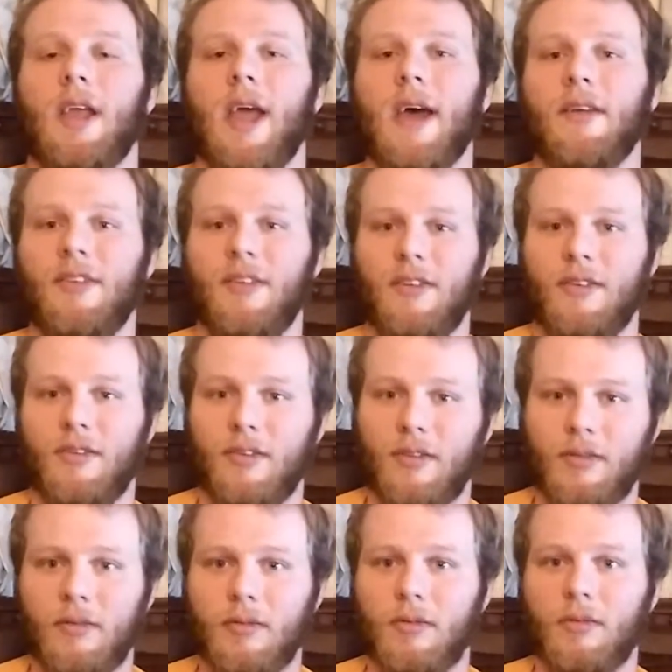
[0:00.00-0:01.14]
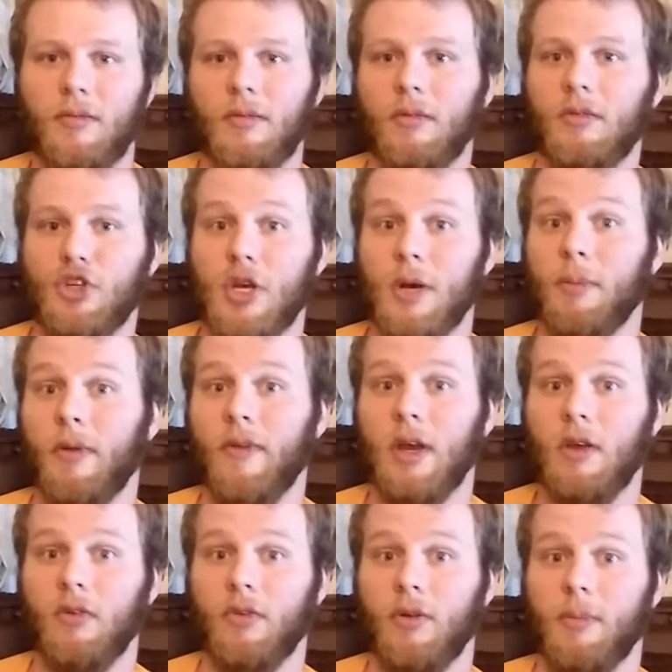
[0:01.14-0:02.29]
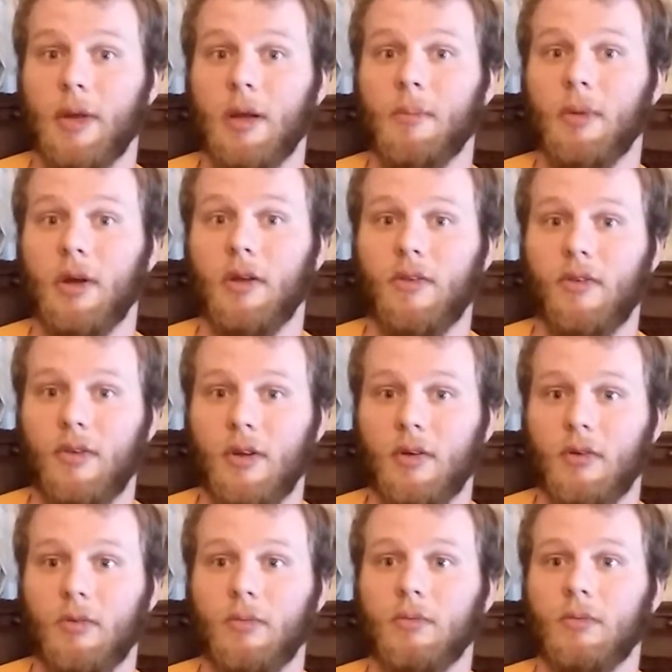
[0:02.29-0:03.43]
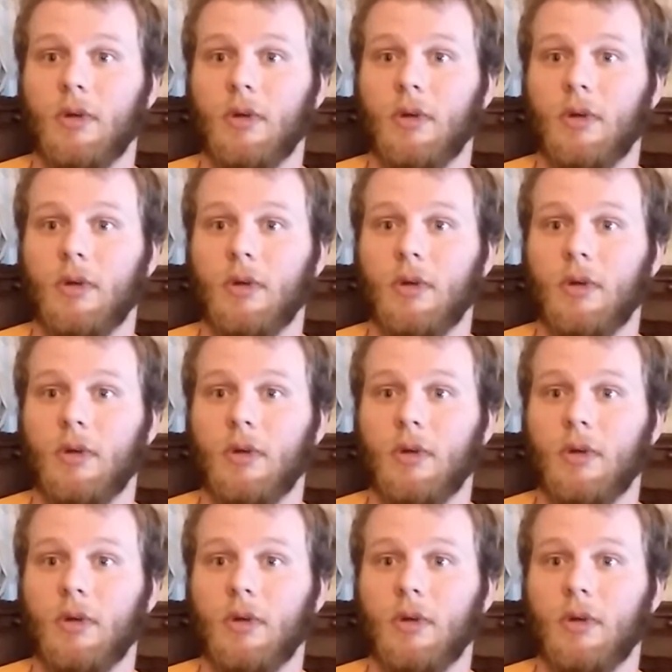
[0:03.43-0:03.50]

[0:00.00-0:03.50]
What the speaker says: Gas is cheaper than it used to be, but it's still